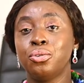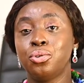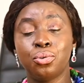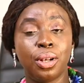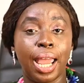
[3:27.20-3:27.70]

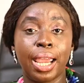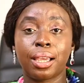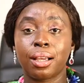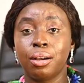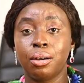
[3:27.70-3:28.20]
do
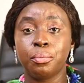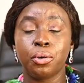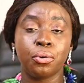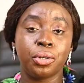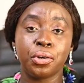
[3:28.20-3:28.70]
like
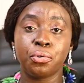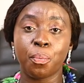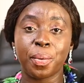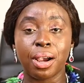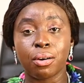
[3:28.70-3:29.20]
the
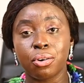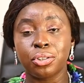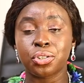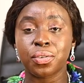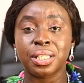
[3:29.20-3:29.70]
European
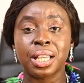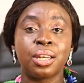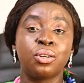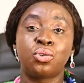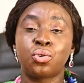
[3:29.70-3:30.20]
countries, and
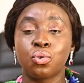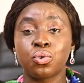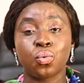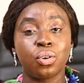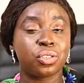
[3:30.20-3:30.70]
they
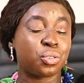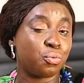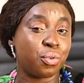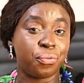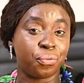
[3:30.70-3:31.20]
don't want
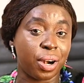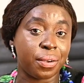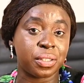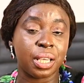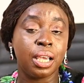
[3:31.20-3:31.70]

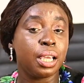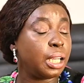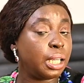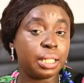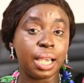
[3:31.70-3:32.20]
riffraffs
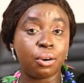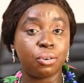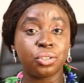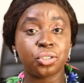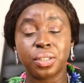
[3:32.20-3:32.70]
in their
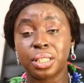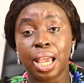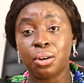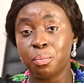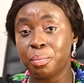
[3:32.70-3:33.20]
countries.
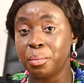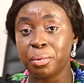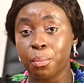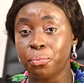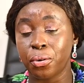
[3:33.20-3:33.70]
I don't blame
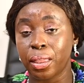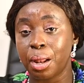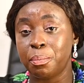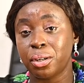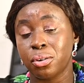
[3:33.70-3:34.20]
them for
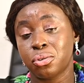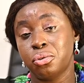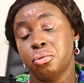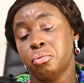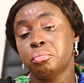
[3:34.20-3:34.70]
that, because
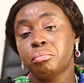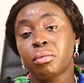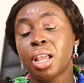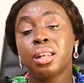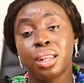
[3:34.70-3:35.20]

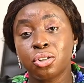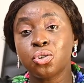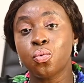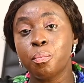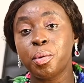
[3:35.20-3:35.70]
they
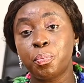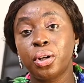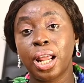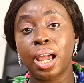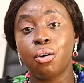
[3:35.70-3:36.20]
just want people
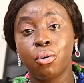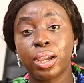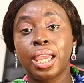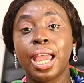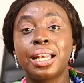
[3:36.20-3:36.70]
that are
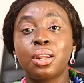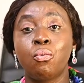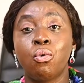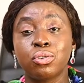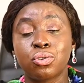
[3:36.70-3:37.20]
okay, and they
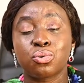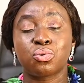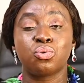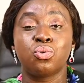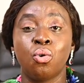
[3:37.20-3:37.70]
want
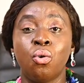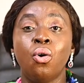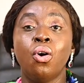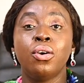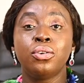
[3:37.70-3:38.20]
to know
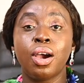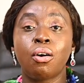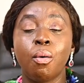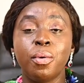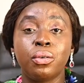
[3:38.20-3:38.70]
you are
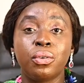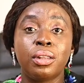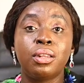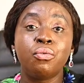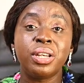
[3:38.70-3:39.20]

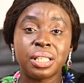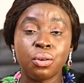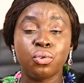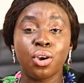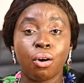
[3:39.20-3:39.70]
coming, the
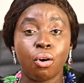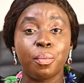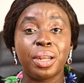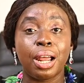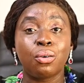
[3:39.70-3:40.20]
reason you are
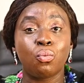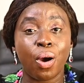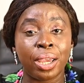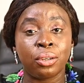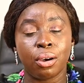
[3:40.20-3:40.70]
coming, and
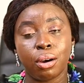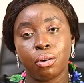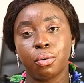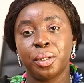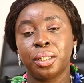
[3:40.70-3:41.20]
why you are
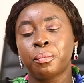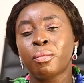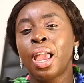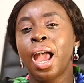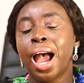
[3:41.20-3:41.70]
coming.
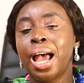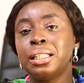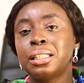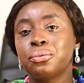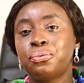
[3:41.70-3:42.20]

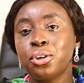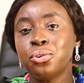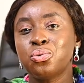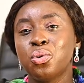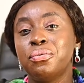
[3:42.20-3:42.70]
And for
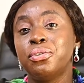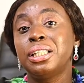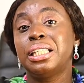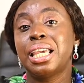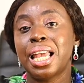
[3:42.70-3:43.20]
you to
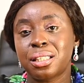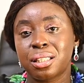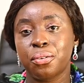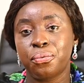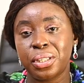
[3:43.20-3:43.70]
even get
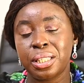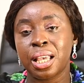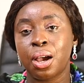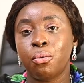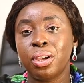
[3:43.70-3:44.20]
the
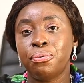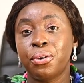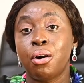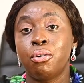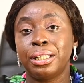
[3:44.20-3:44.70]
visa, if
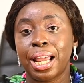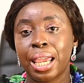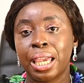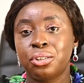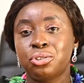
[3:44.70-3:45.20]
you are
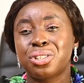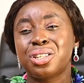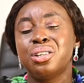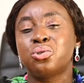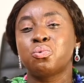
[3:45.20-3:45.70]
underage, you
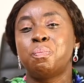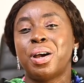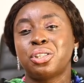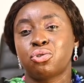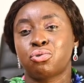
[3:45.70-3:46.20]
still need to
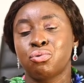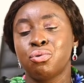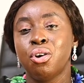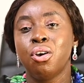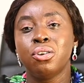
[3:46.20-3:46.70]
pass
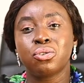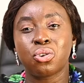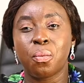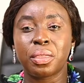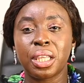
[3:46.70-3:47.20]
through
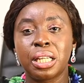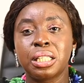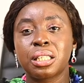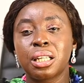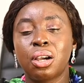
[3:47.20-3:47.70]
some
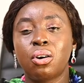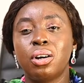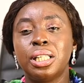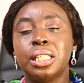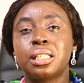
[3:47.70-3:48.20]
things. They
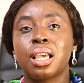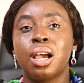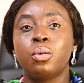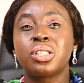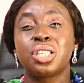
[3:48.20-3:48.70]
call it
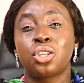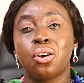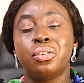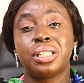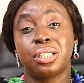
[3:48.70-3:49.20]
a
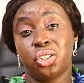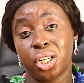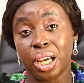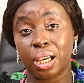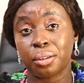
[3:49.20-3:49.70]
security
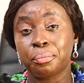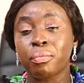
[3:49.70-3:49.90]
check.